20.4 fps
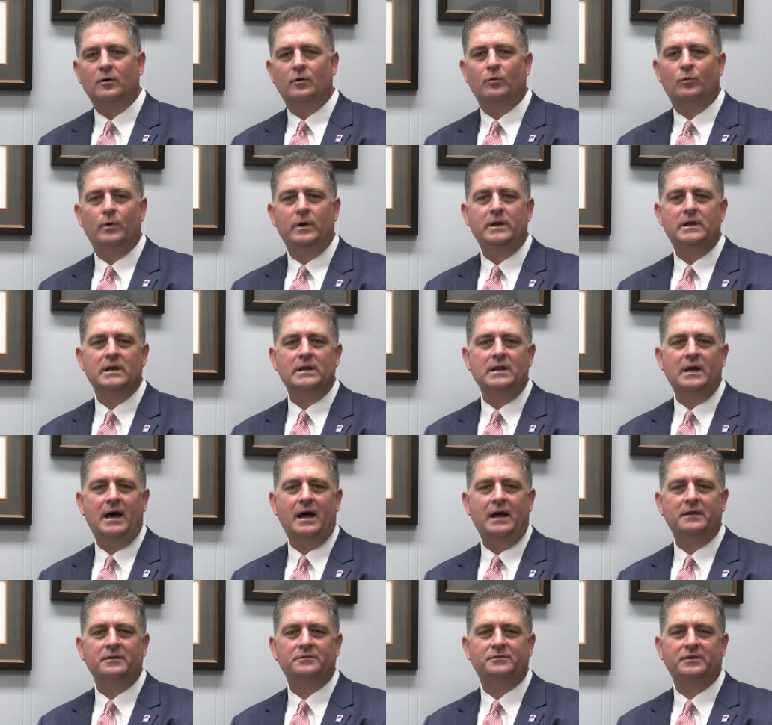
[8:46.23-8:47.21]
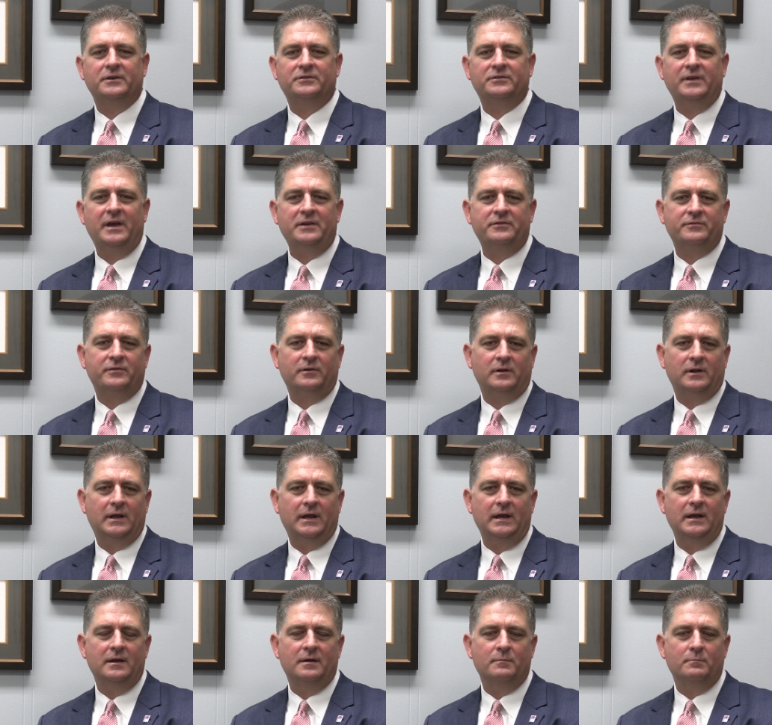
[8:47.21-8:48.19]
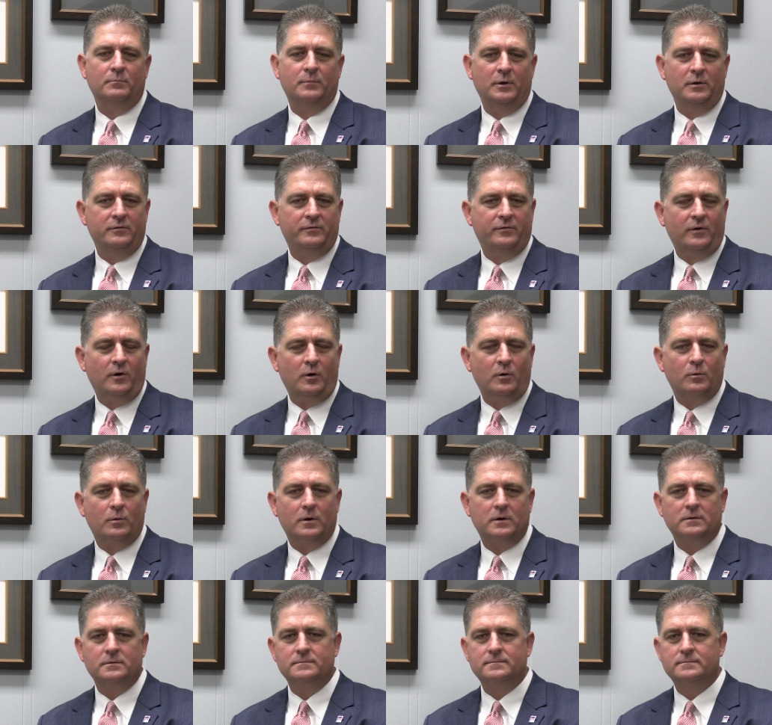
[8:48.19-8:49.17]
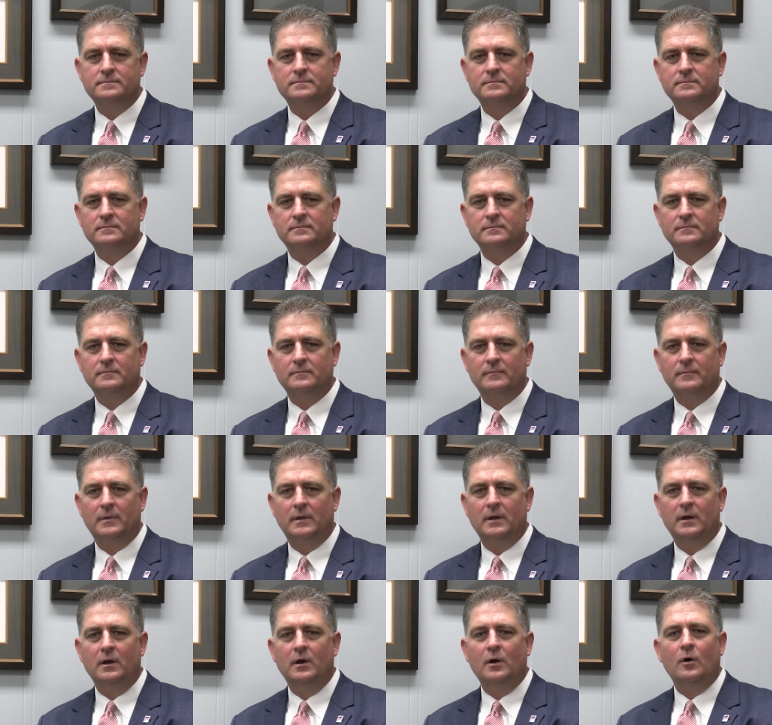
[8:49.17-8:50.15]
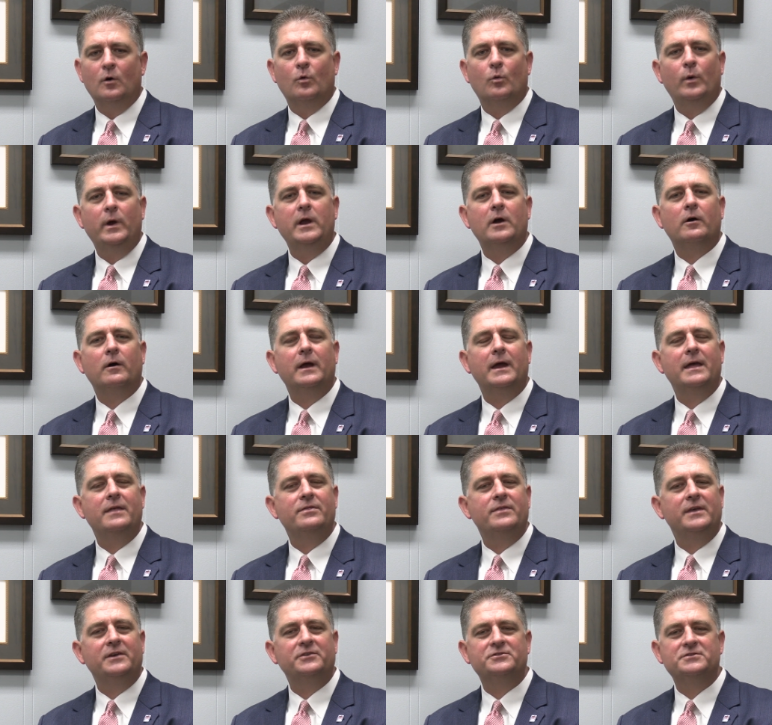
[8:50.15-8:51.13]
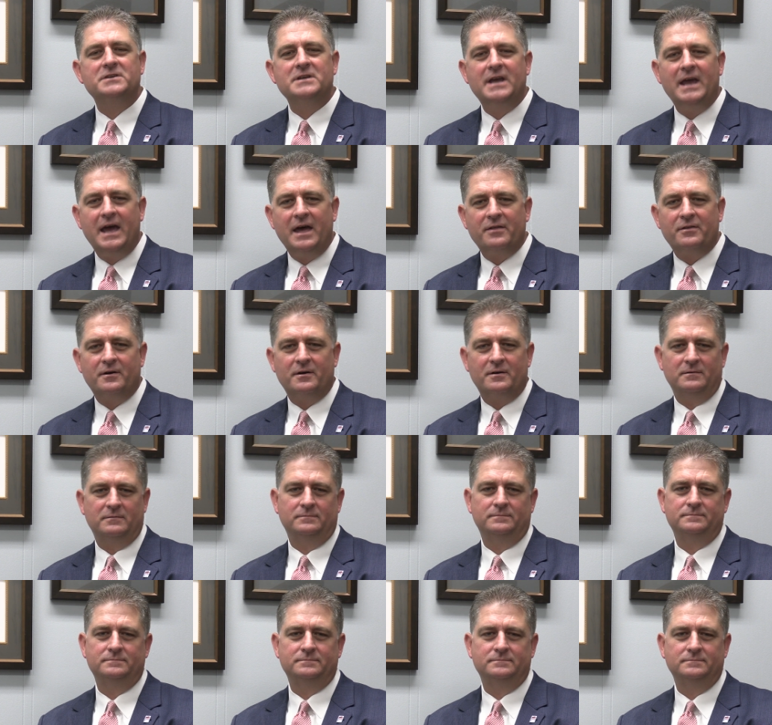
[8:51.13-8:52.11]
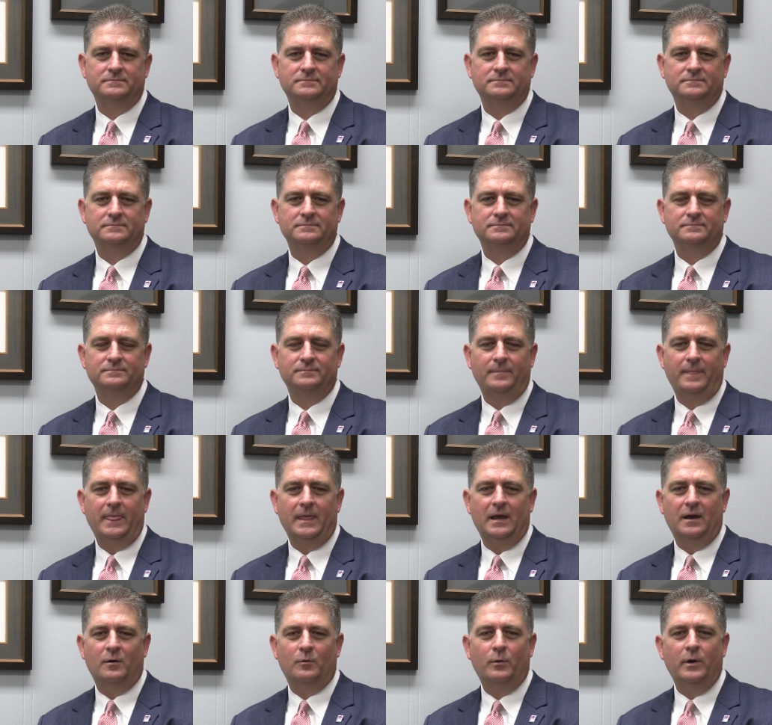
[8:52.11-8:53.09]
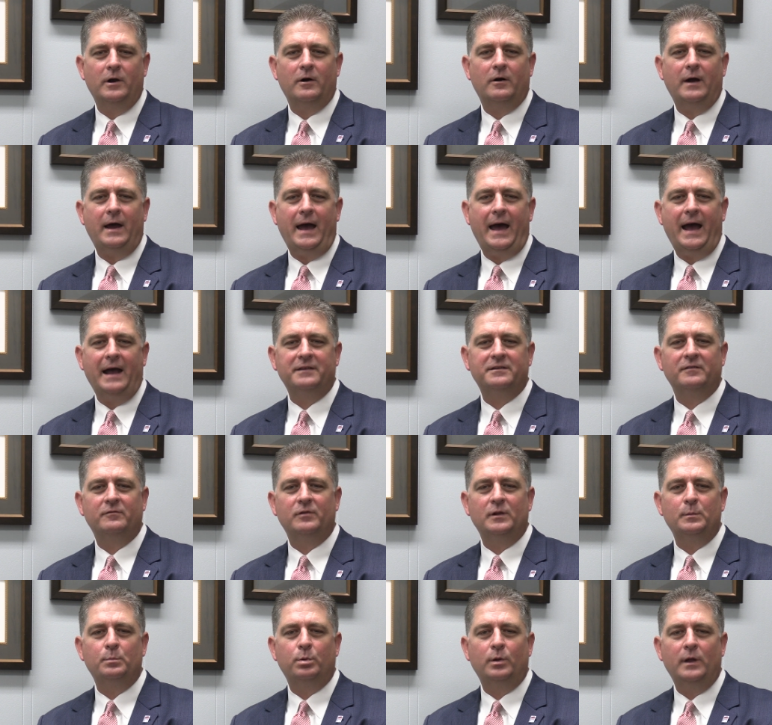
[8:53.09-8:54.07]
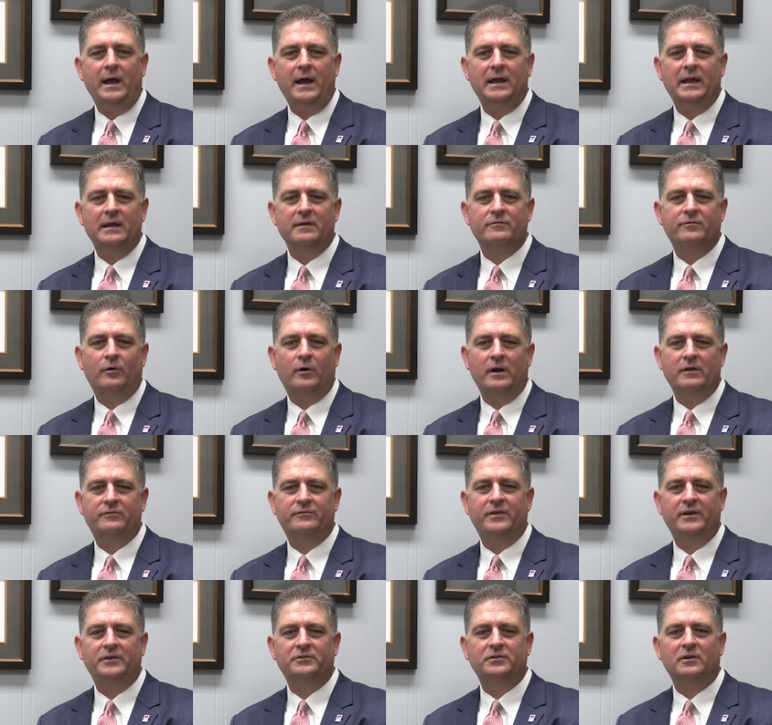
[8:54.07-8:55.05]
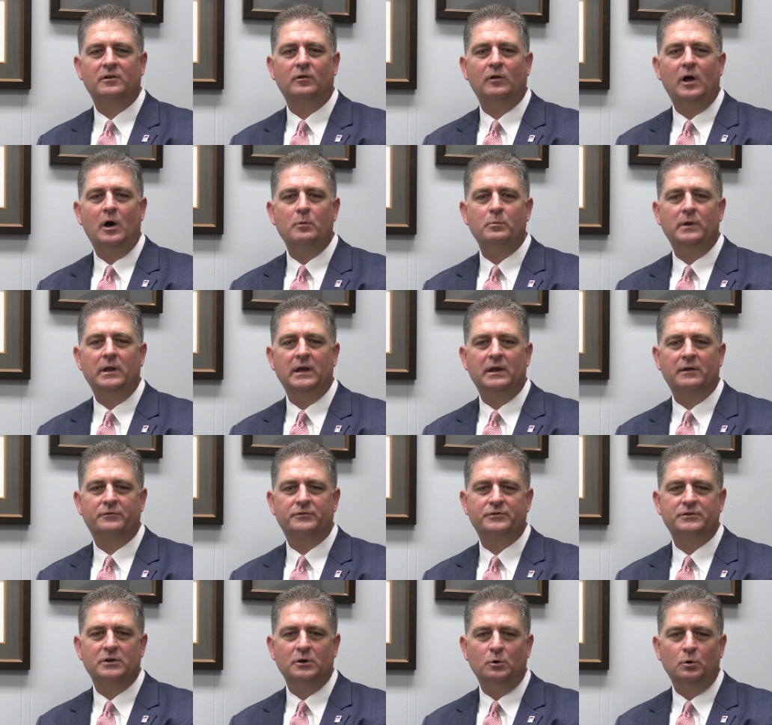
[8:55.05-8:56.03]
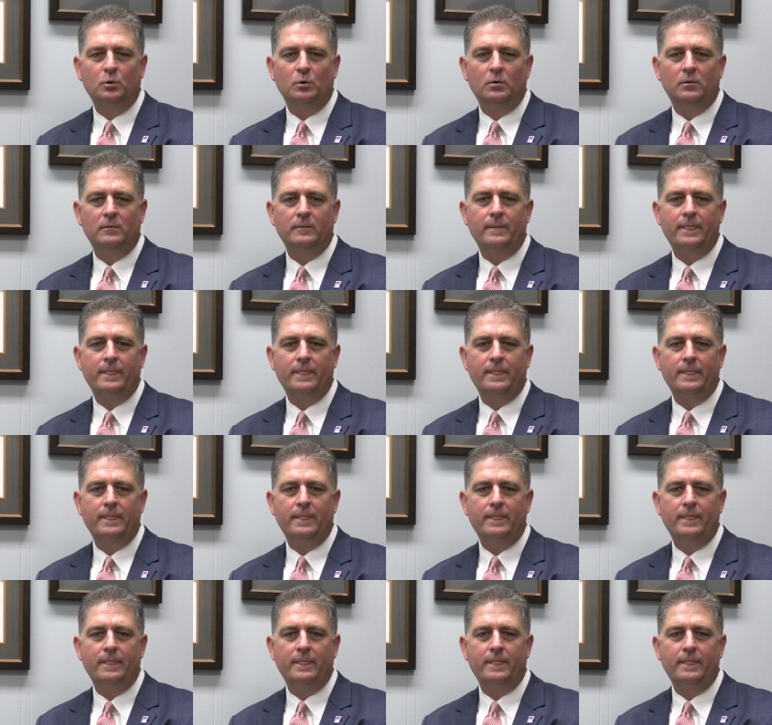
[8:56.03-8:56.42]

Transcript: we cannot successfully move forward. We are in this together. We are actively planning for a physical opening of school,